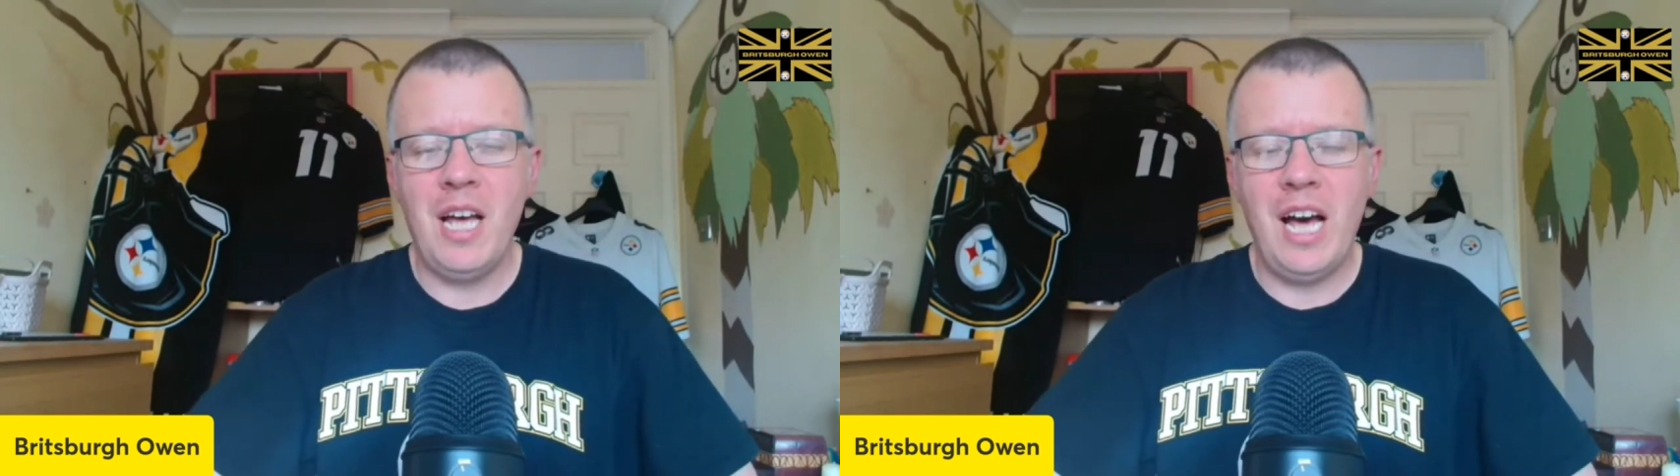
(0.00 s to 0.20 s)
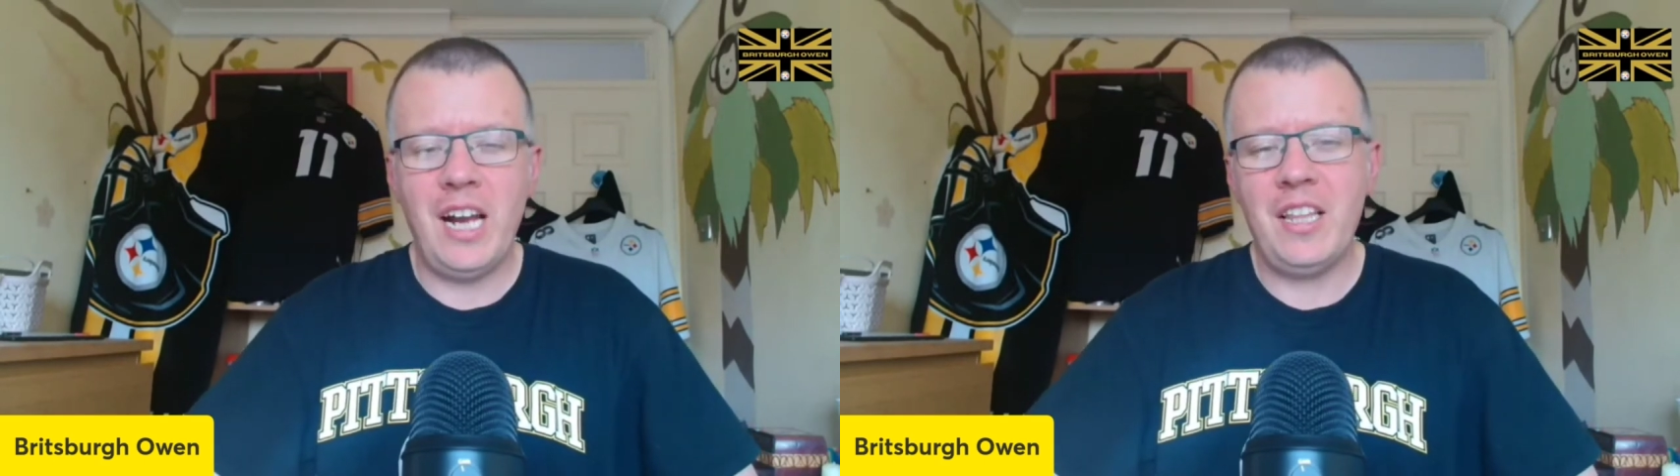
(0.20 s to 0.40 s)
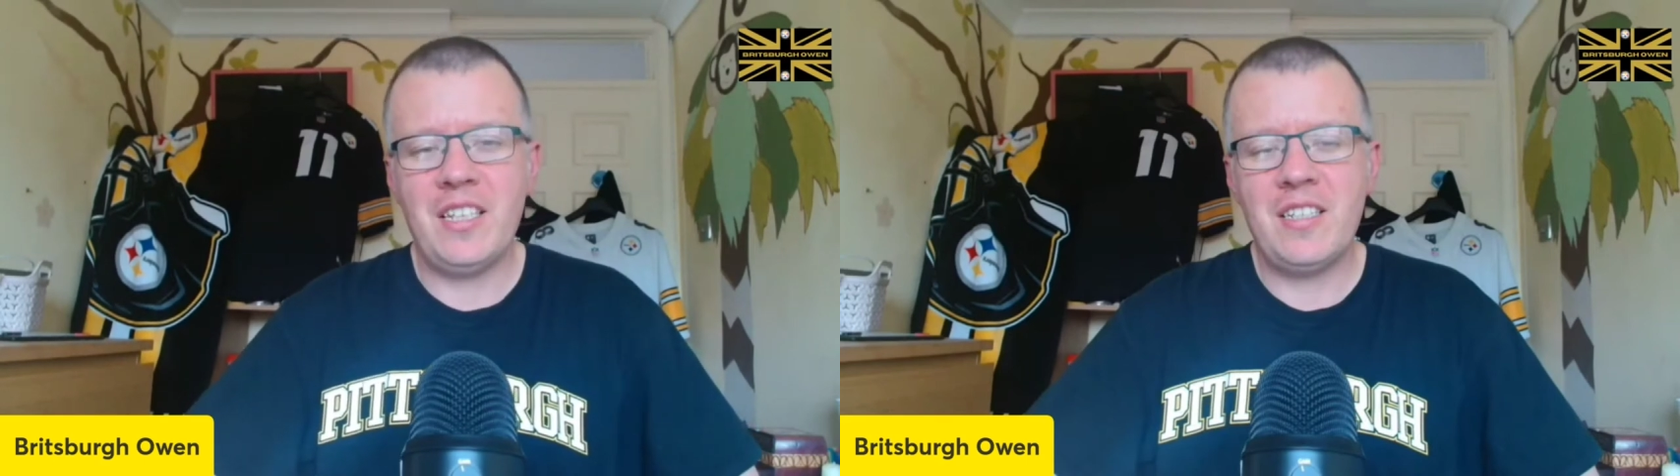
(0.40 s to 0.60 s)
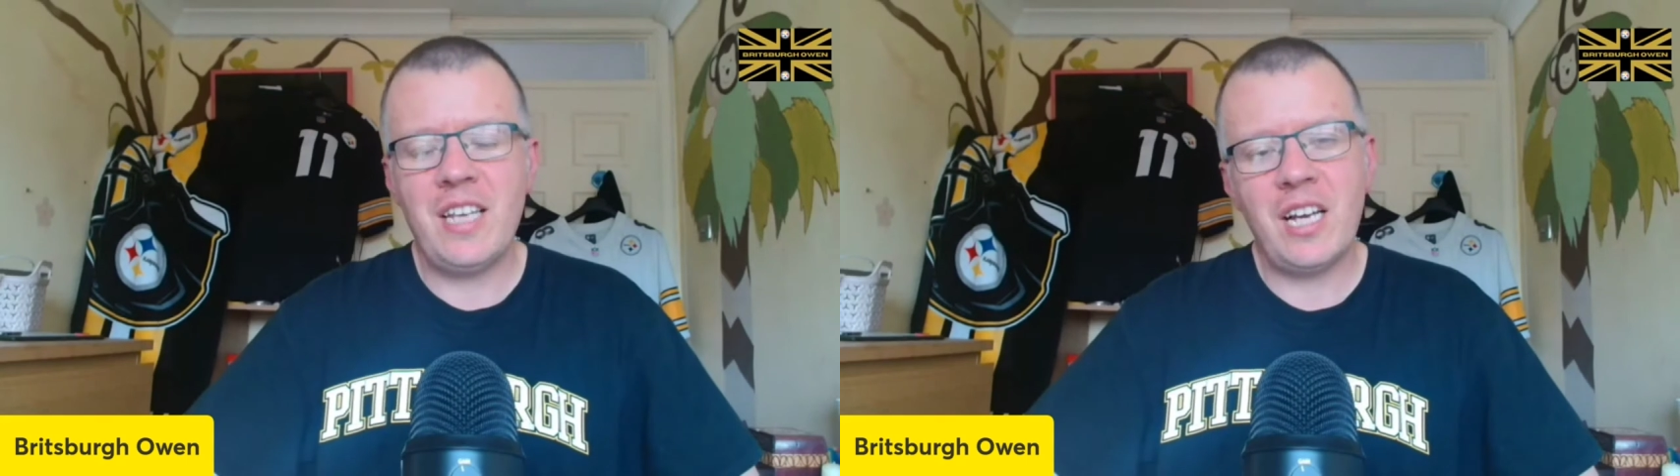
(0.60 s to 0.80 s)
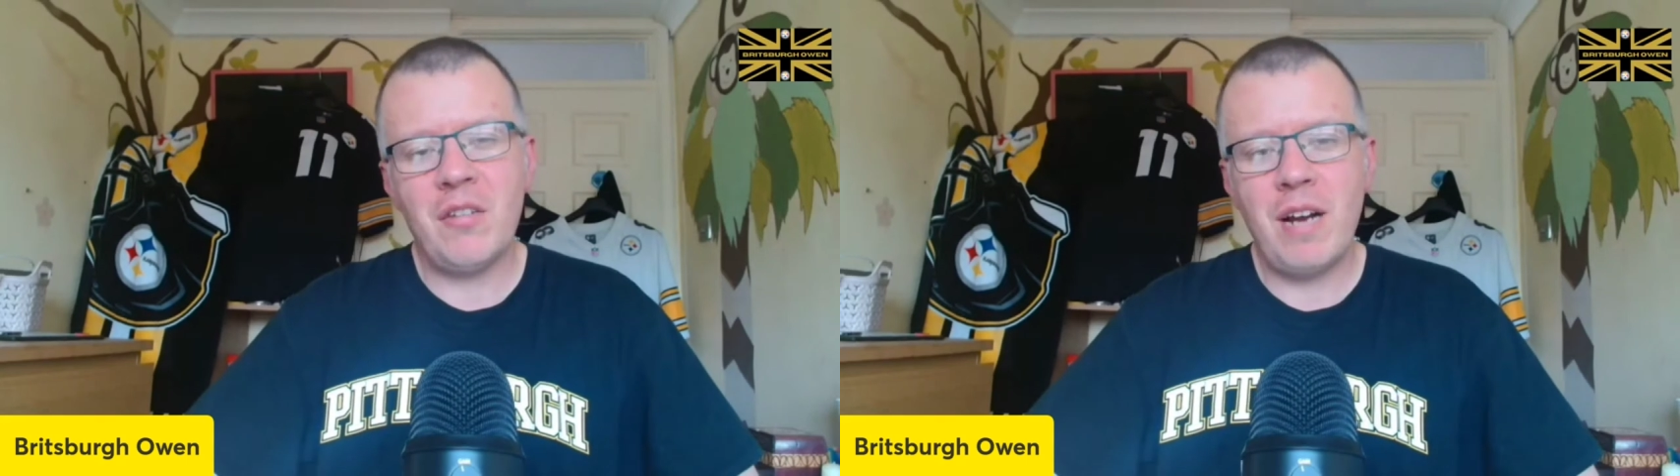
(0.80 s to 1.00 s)
And in the
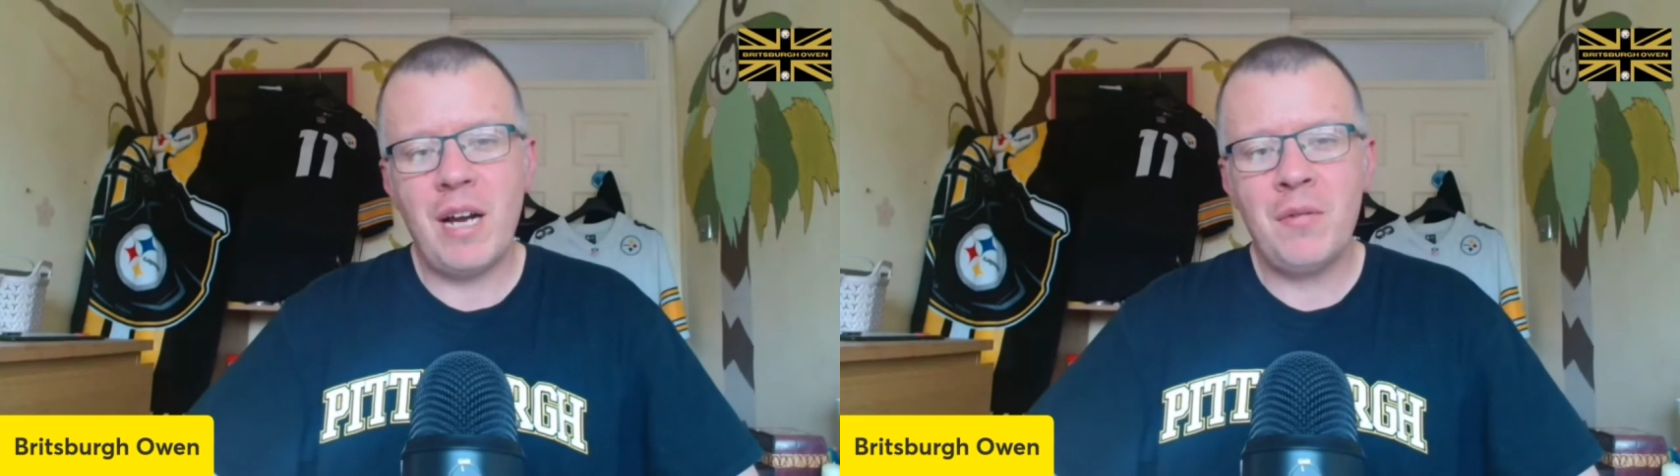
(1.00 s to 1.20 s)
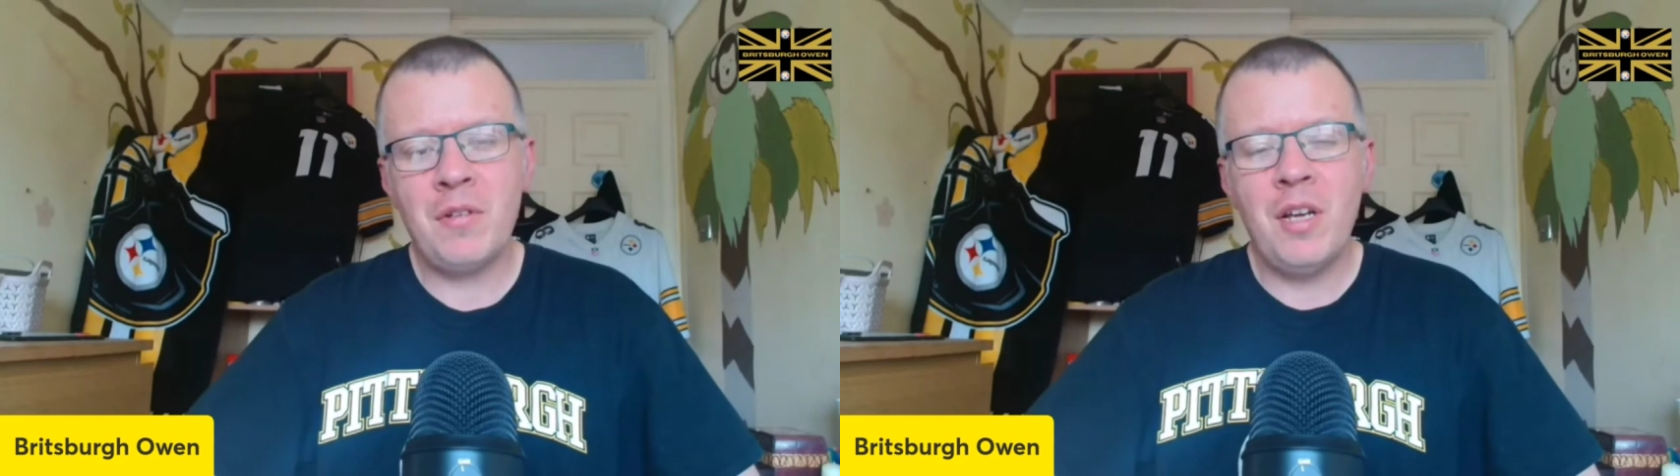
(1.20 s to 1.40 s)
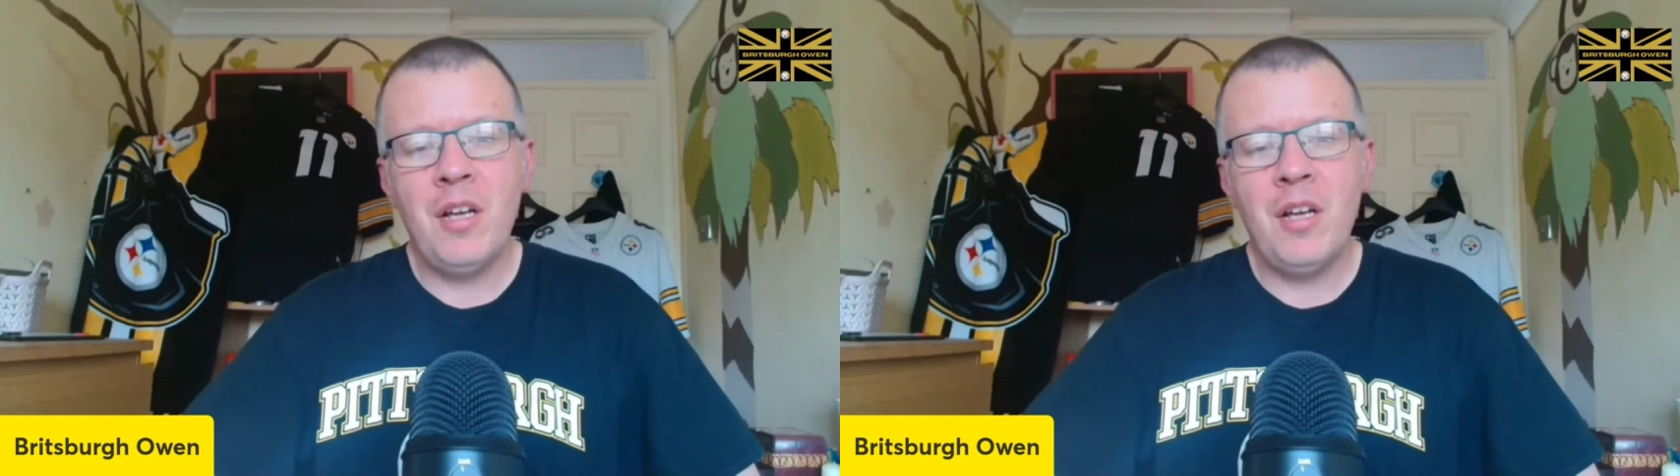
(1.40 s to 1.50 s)
second round,